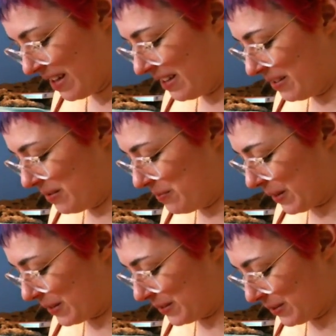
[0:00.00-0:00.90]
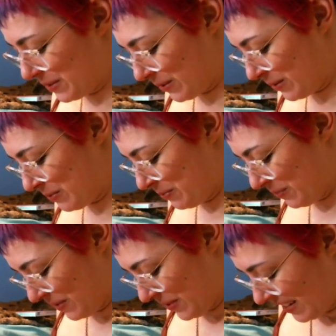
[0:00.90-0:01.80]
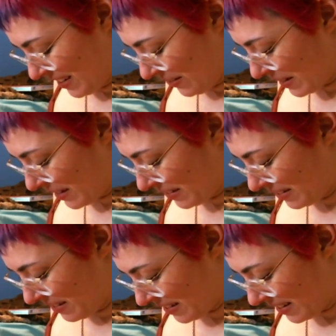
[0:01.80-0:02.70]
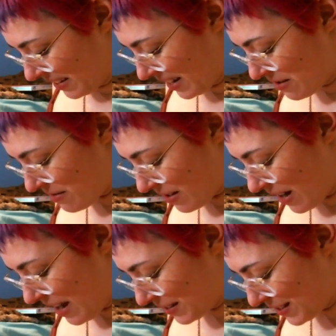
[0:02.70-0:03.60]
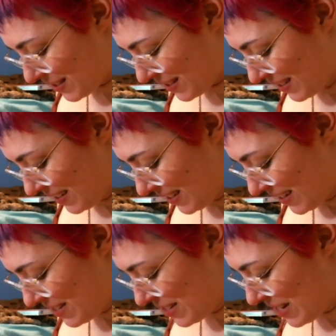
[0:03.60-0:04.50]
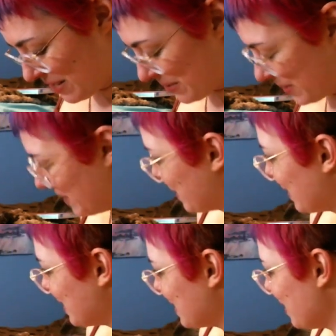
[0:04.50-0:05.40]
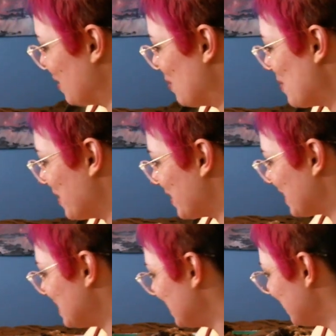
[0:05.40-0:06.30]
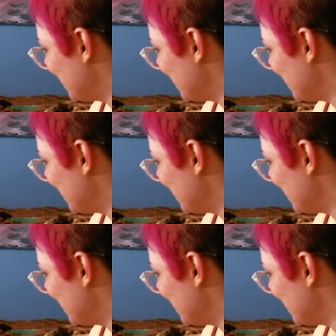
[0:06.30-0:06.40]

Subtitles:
bathroom, well, kind of our house in general, is a little bit haunted. A